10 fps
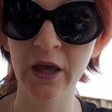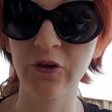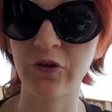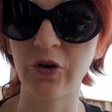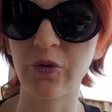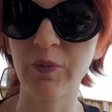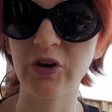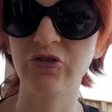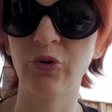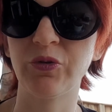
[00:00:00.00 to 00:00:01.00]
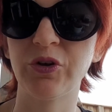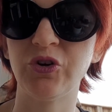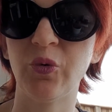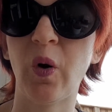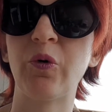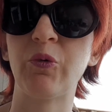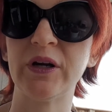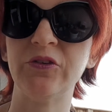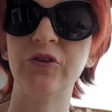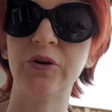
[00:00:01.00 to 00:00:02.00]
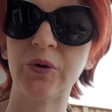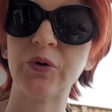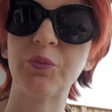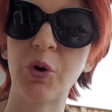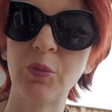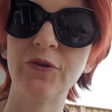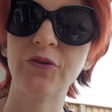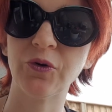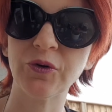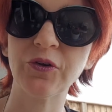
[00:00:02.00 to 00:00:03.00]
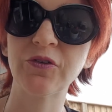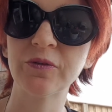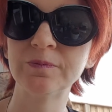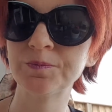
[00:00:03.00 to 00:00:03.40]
So make sure that you are ready to go at a moment's notice.